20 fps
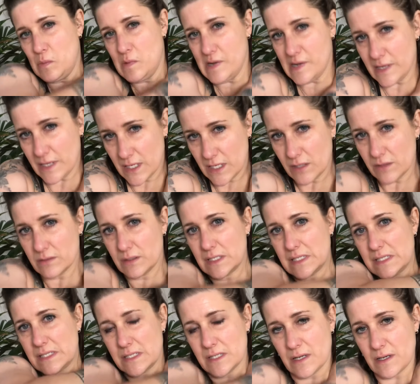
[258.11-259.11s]
working on
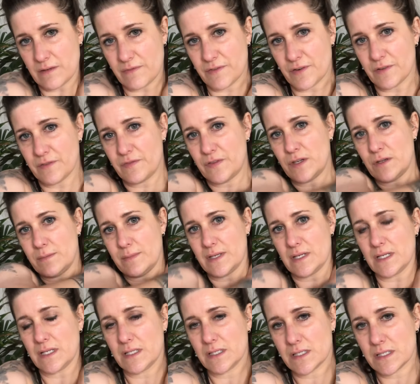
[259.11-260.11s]
this side for a few
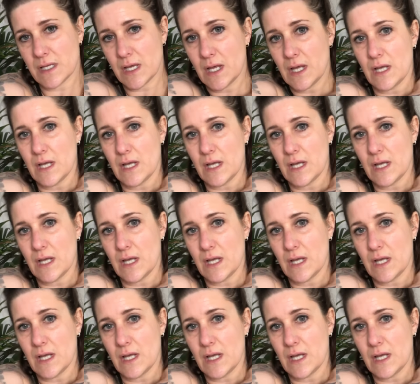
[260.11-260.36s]
minutes,